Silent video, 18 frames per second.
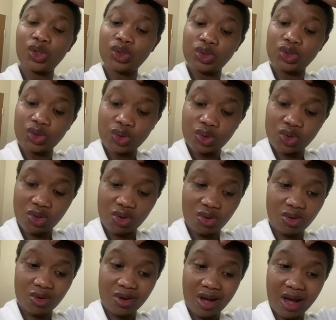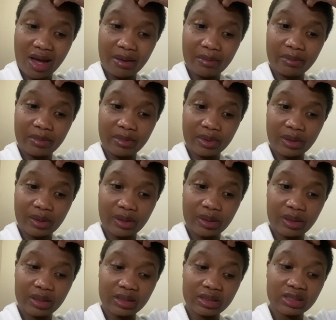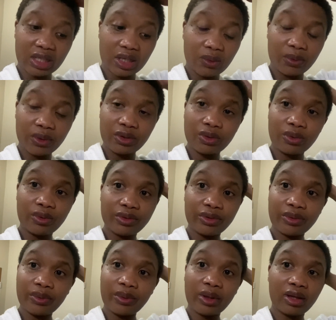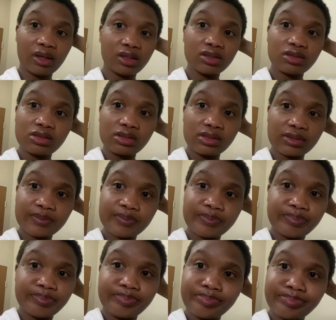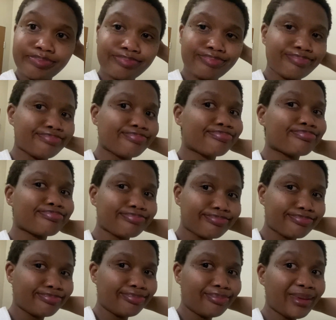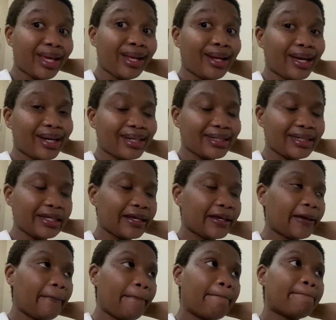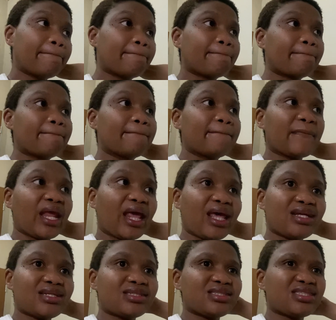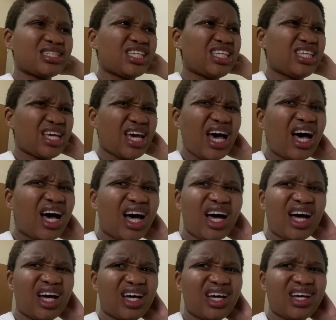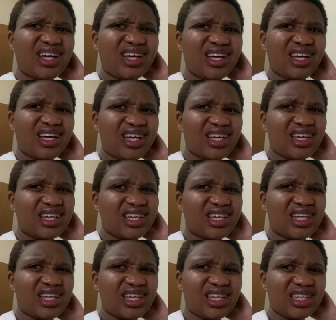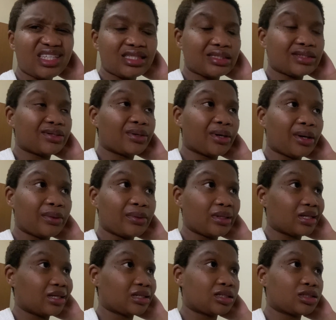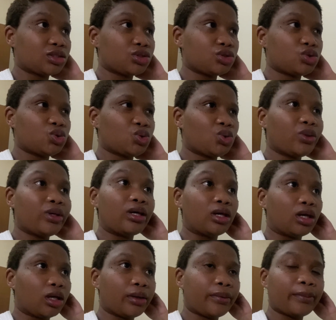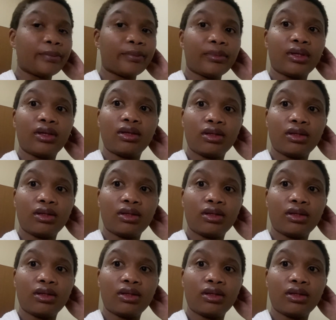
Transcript: too long. I'm done with all the weights, luckily. And yeah, it's around like 2 a.m